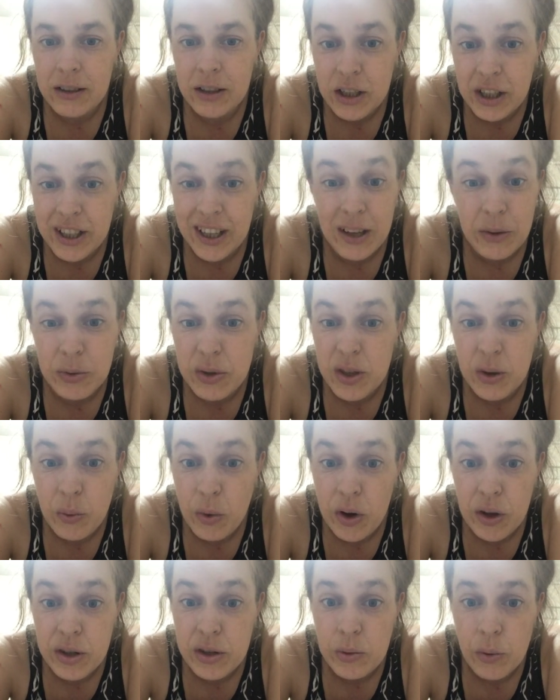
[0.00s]
Today was
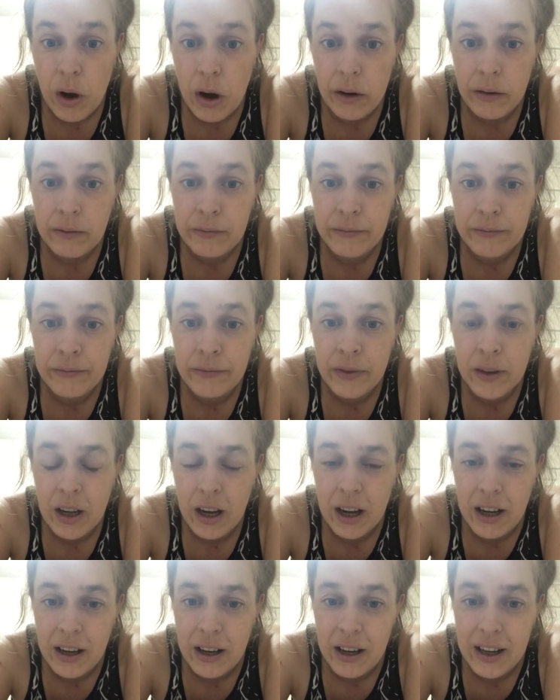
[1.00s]
the worst one.
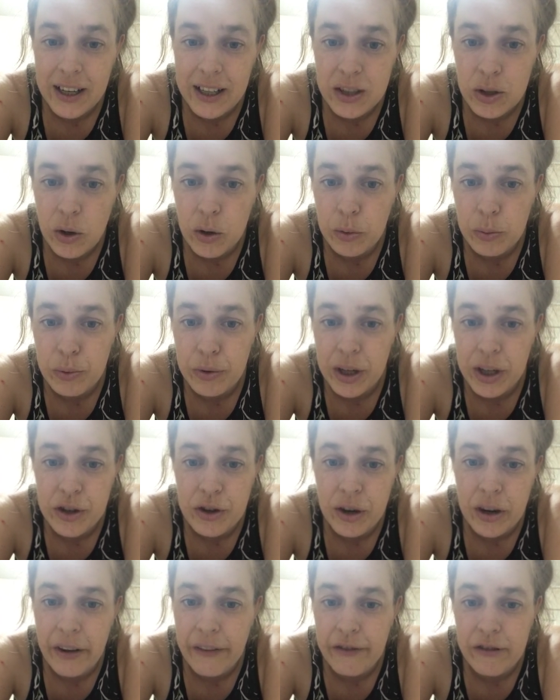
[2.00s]
I, I had to hold
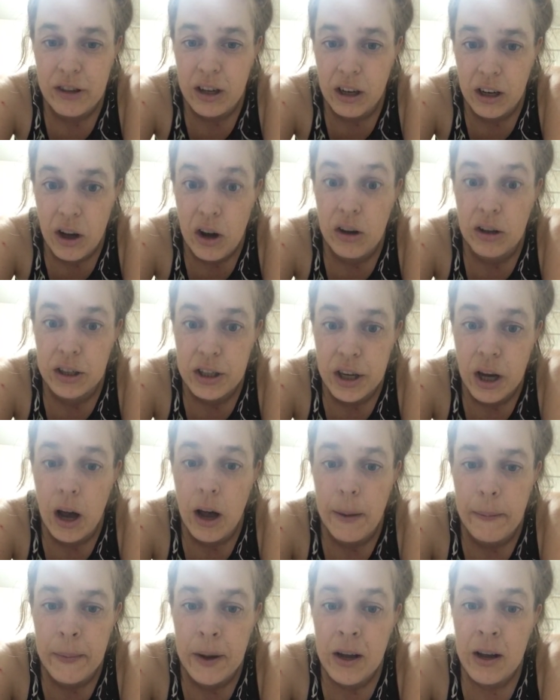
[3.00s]
pressure on it for a long
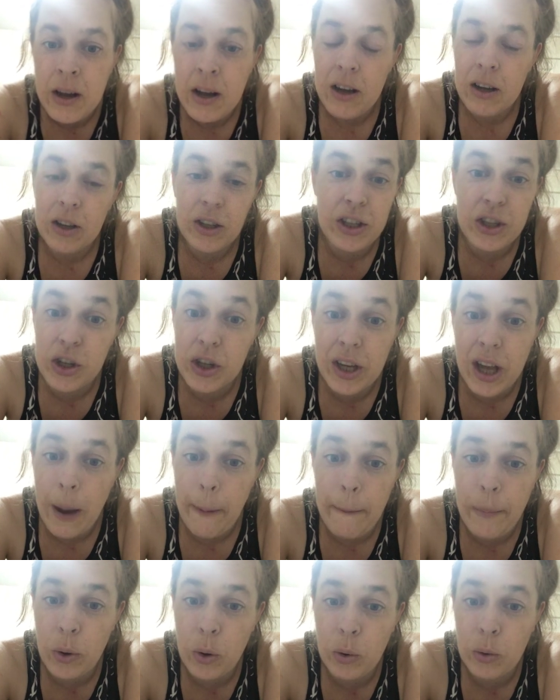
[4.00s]
time who just
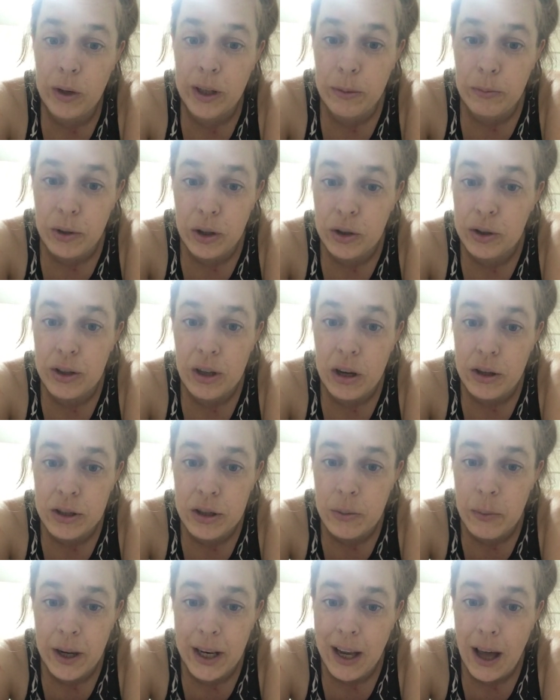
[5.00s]
kept pouring blood
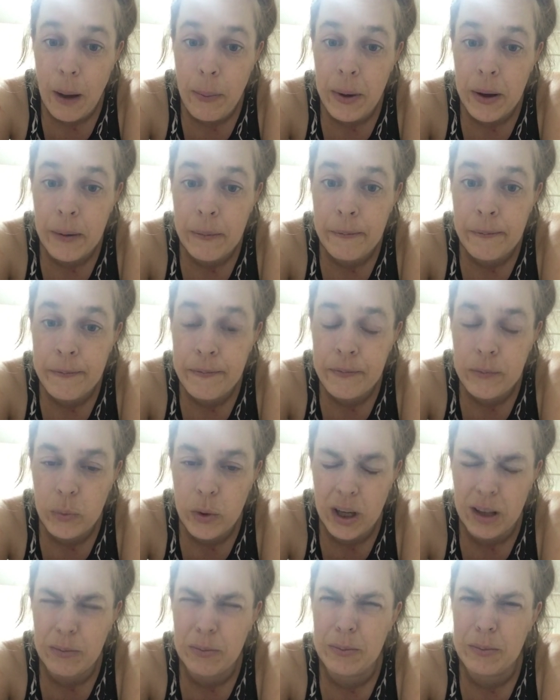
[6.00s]
onto my lap.
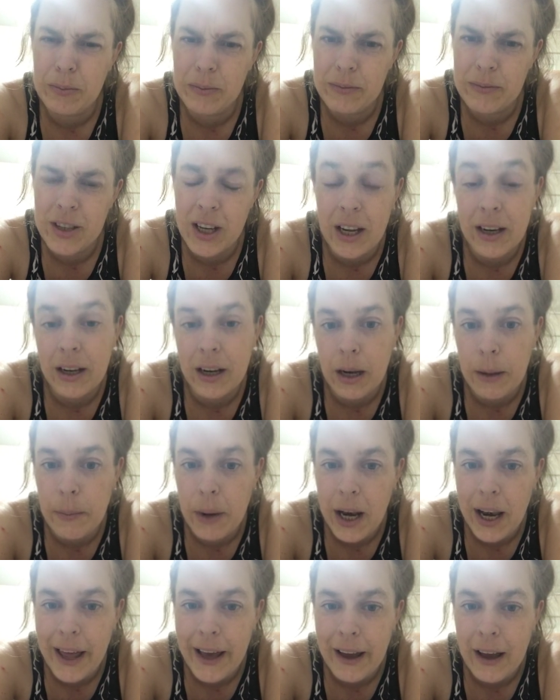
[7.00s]
Well, technically
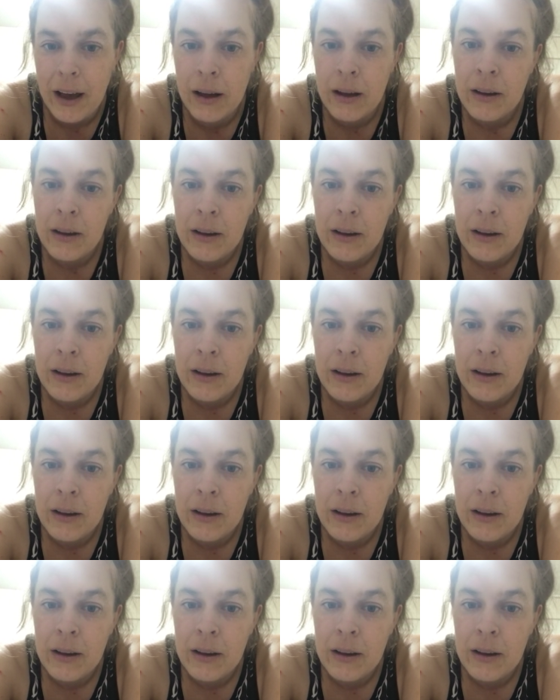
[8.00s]
my leg.